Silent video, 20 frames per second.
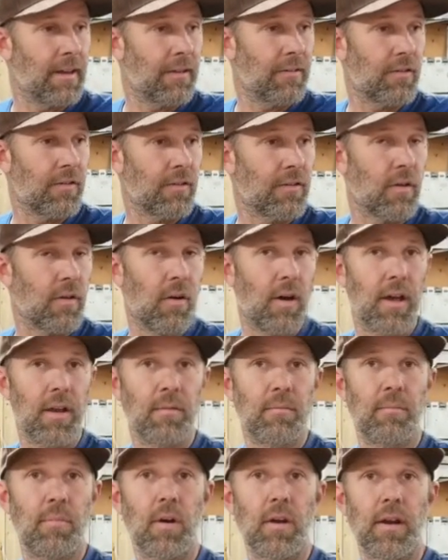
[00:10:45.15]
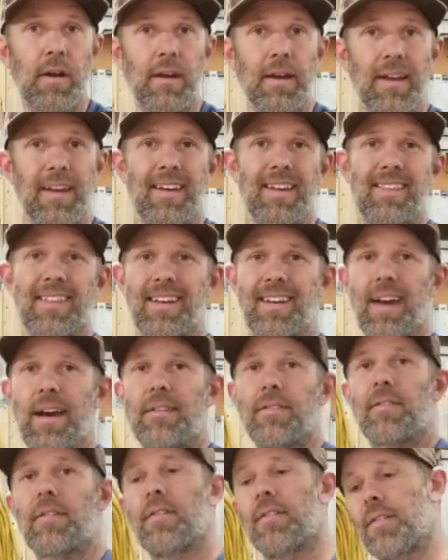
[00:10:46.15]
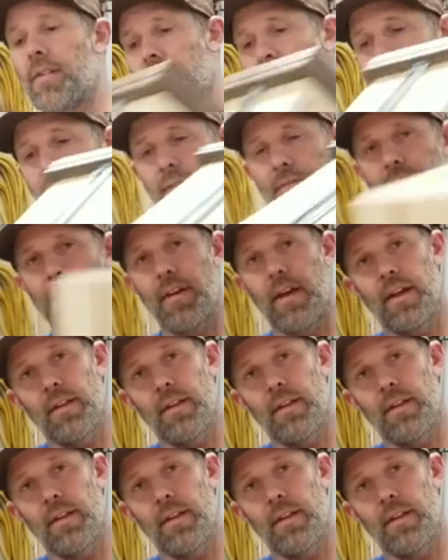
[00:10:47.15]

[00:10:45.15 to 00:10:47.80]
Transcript: just go ahead and put it in the desk and see if it fits.